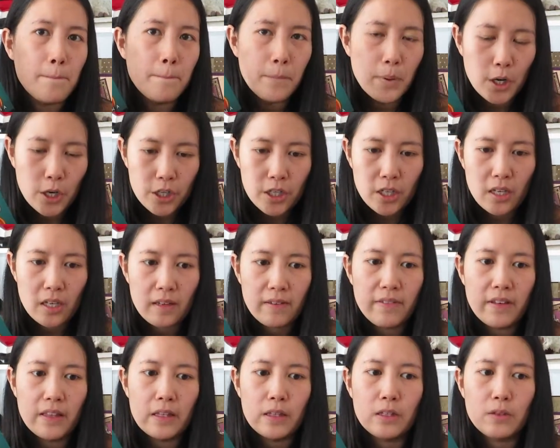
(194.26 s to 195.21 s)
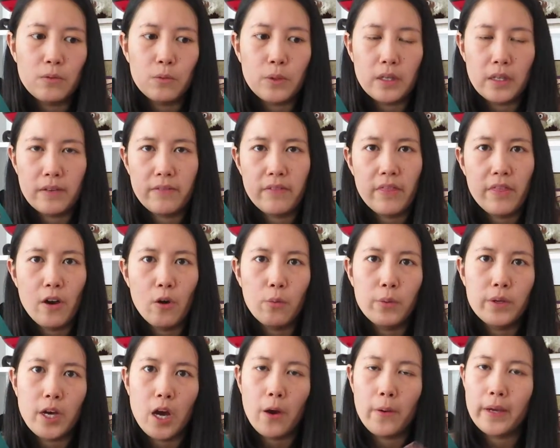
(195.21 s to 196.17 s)
book, even even though
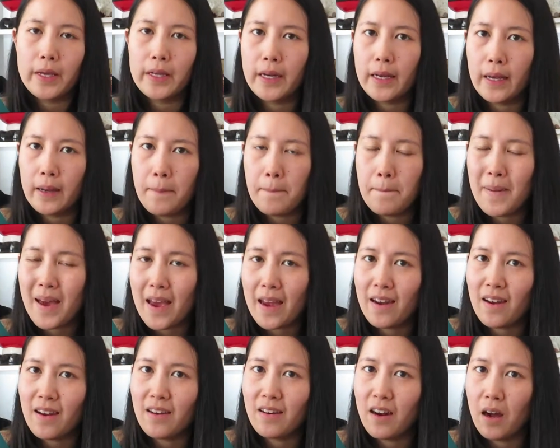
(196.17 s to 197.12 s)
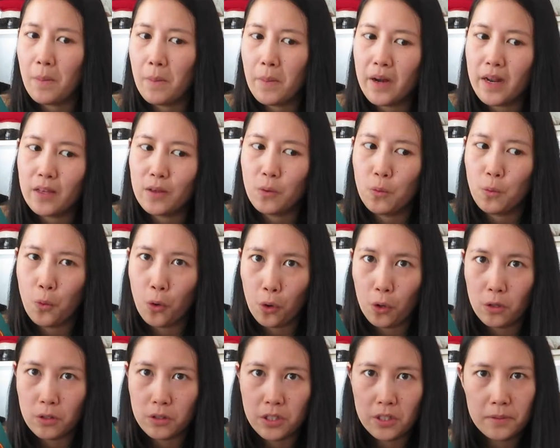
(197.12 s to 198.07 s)
we are in a man dominant
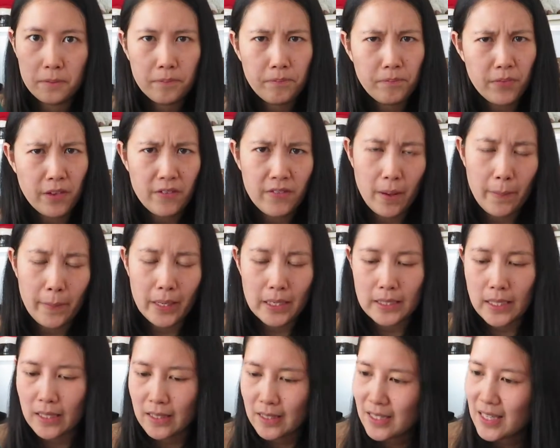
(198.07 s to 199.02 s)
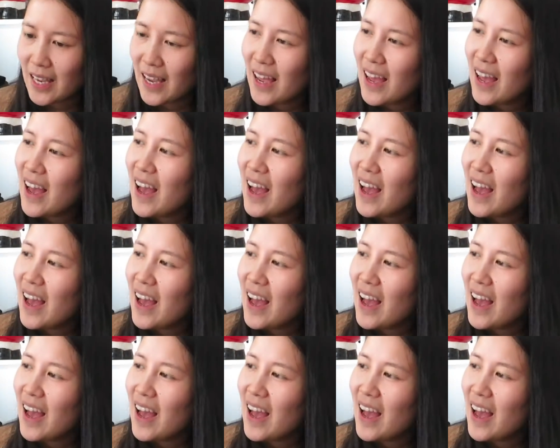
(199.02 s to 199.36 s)
world, if that makes sense.